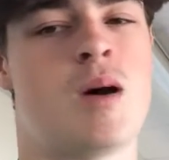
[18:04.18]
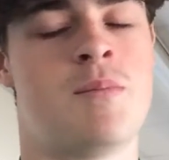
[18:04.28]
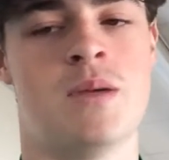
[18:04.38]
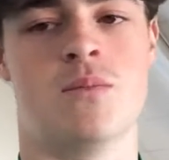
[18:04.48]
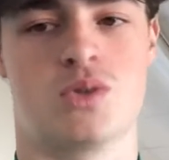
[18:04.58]
a
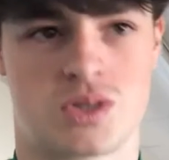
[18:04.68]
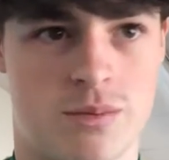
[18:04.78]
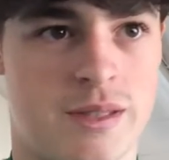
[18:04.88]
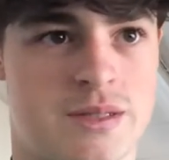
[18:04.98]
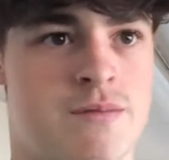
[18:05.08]
bit more
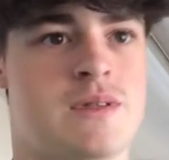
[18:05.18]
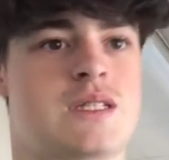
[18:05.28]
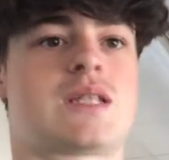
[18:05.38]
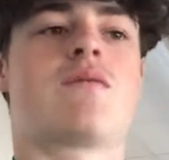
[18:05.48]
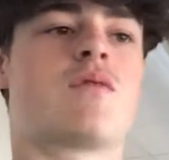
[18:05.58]
expensive
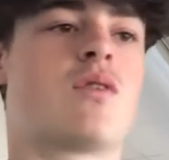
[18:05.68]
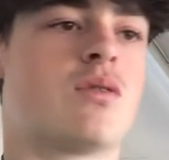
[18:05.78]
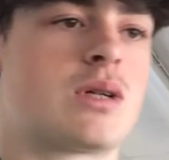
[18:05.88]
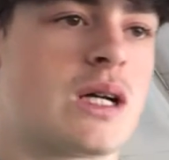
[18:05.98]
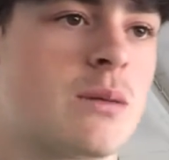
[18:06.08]
than skin
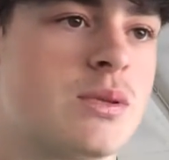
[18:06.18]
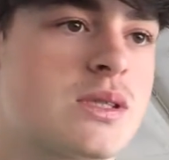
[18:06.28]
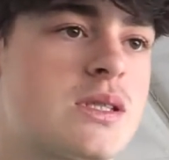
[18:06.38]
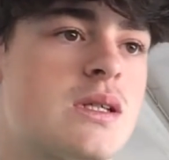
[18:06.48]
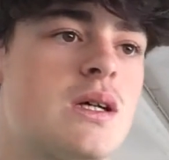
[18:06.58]
fold
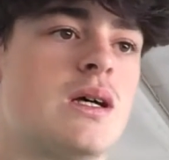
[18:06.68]
calipers.